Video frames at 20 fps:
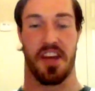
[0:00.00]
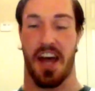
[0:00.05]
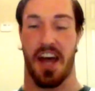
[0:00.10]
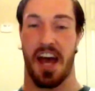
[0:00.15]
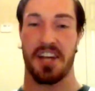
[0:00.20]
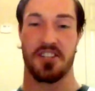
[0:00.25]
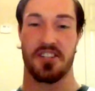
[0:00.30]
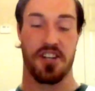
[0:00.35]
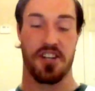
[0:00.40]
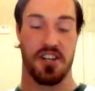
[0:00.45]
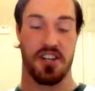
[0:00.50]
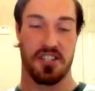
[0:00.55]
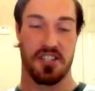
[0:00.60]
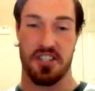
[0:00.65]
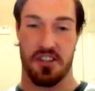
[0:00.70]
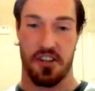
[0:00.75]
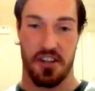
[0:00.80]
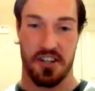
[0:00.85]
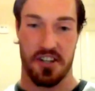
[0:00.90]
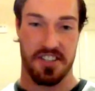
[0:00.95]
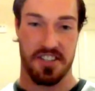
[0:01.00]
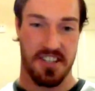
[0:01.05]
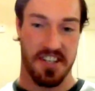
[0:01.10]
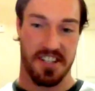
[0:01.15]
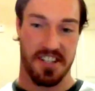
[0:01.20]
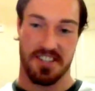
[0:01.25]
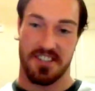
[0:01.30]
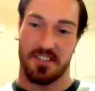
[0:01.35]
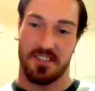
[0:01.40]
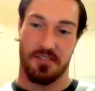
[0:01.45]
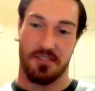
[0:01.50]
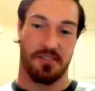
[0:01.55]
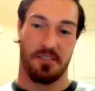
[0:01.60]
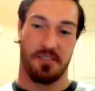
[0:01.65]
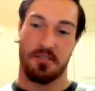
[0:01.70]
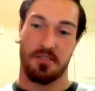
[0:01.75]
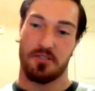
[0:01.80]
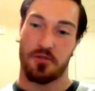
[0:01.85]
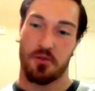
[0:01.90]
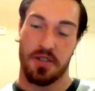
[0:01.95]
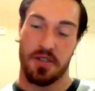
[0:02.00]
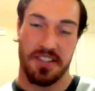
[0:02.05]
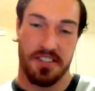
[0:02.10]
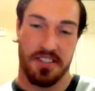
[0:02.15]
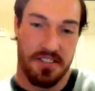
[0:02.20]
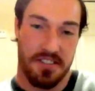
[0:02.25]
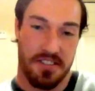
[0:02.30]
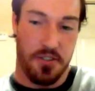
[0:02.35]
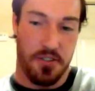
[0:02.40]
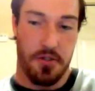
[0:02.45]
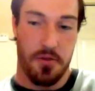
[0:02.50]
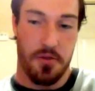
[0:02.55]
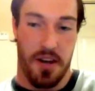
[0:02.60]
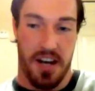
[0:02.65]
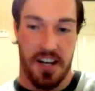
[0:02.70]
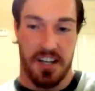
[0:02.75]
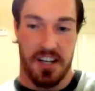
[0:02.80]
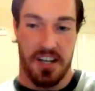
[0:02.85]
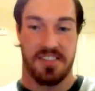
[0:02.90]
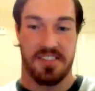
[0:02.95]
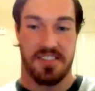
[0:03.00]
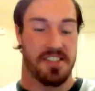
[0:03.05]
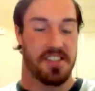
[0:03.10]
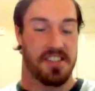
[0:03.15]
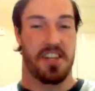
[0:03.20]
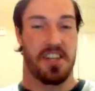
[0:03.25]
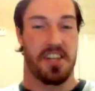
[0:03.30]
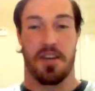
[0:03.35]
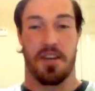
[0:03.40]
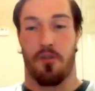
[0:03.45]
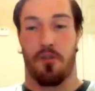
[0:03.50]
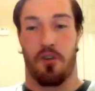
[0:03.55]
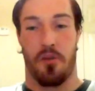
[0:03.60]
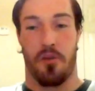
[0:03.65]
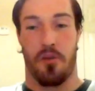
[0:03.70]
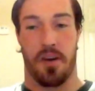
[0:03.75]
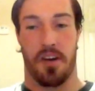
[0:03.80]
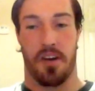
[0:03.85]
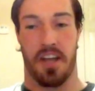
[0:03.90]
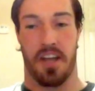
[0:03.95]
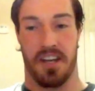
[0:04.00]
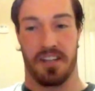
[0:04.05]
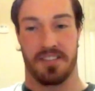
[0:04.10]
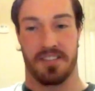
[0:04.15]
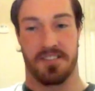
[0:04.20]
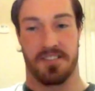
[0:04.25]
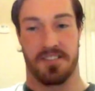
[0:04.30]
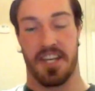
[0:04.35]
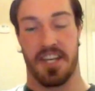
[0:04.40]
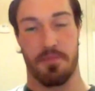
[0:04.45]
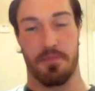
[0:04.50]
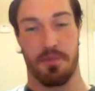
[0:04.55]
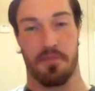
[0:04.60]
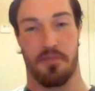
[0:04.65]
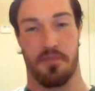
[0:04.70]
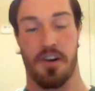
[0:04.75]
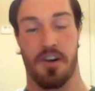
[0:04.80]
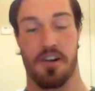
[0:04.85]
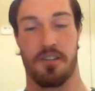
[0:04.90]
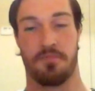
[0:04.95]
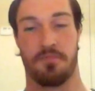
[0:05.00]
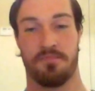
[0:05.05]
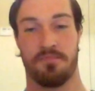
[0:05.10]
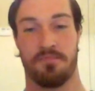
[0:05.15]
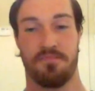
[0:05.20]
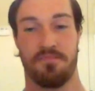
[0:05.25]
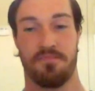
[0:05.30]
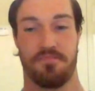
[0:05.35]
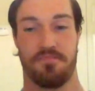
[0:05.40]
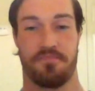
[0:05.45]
At Chuck G thirty-six. Don't don't tweet too uh, consistently anymore, but, yeah, yeah, give me a follow.